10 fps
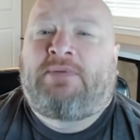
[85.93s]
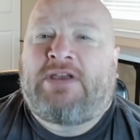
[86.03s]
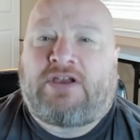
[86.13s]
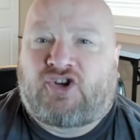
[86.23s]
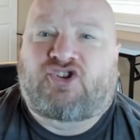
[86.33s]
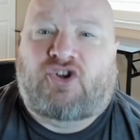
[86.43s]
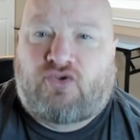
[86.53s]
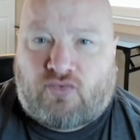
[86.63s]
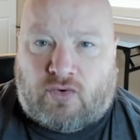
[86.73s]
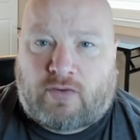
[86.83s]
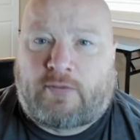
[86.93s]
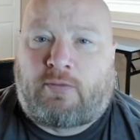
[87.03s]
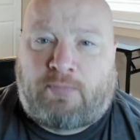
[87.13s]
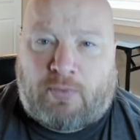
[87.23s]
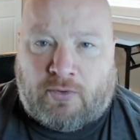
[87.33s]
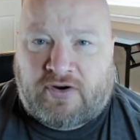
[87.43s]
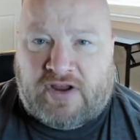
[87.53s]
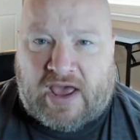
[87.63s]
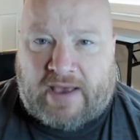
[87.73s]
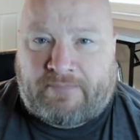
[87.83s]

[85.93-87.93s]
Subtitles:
being just a normal board game.